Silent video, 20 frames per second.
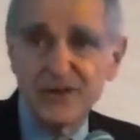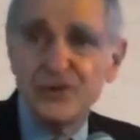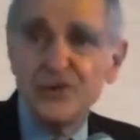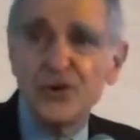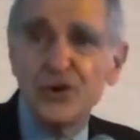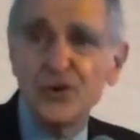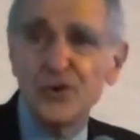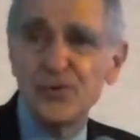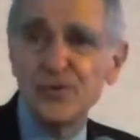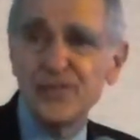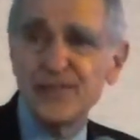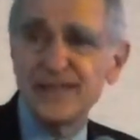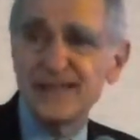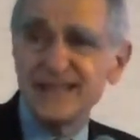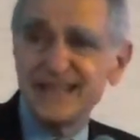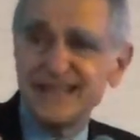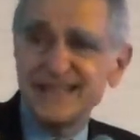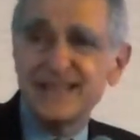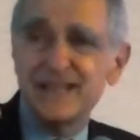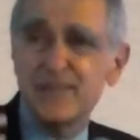know
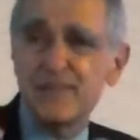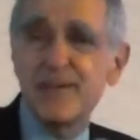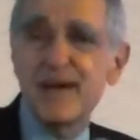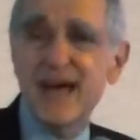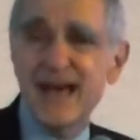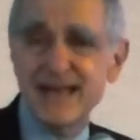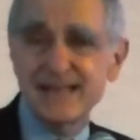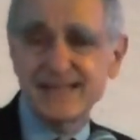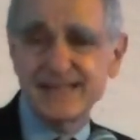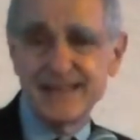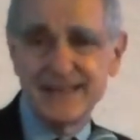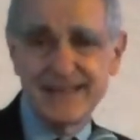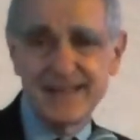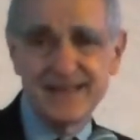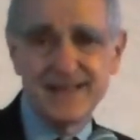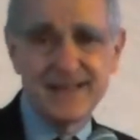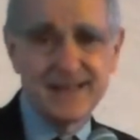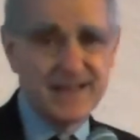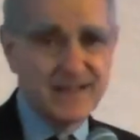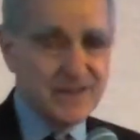that
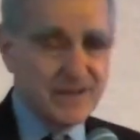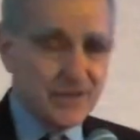incapacity,